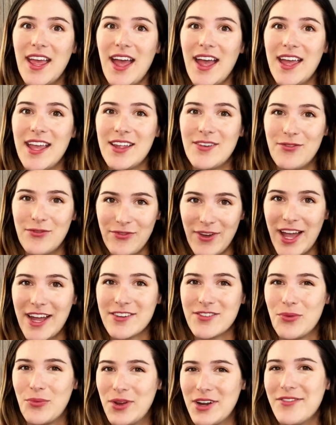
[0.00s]
In
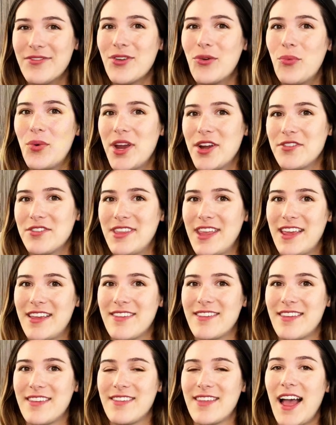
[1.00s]
fact, one of the weird
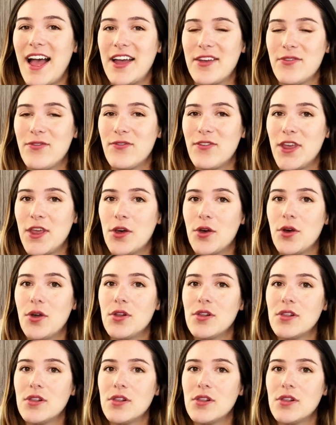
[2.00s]
things is I feel